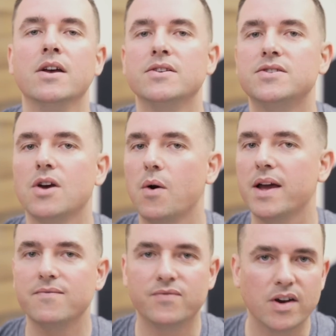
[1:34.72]
So
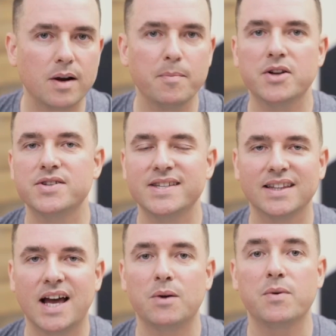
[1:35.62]
it very much is in
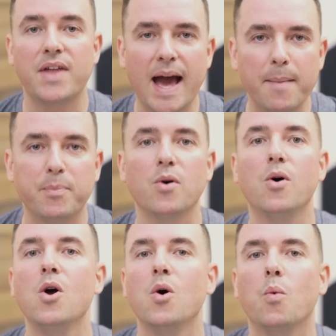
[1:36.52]
line with
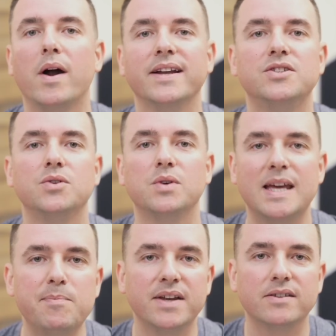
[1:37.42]
Apple wanting to
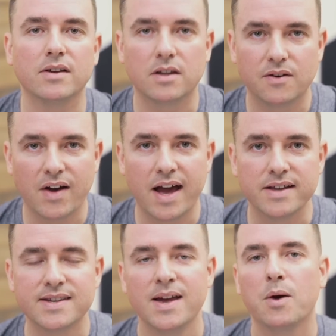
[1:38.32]
keep things on the
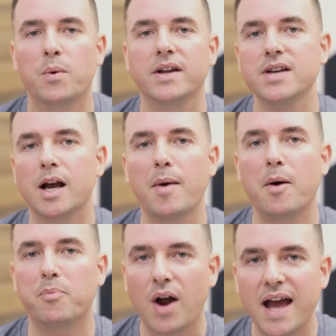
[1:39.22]
device. We're gonna talk
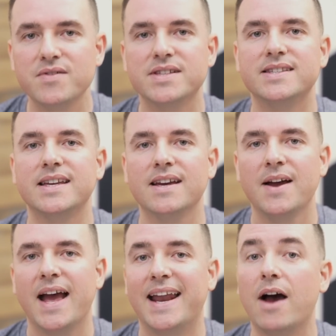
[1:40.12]
about privacy
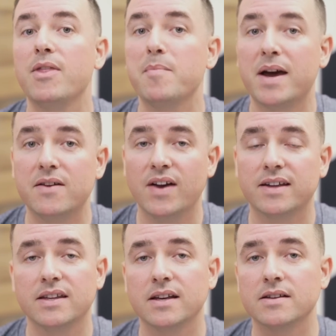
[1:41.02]
and how that might
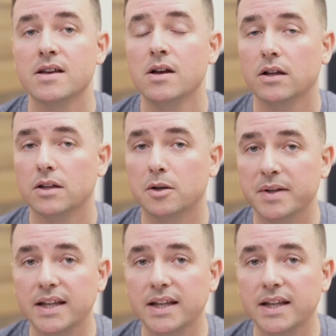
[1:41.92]
affect things a little bit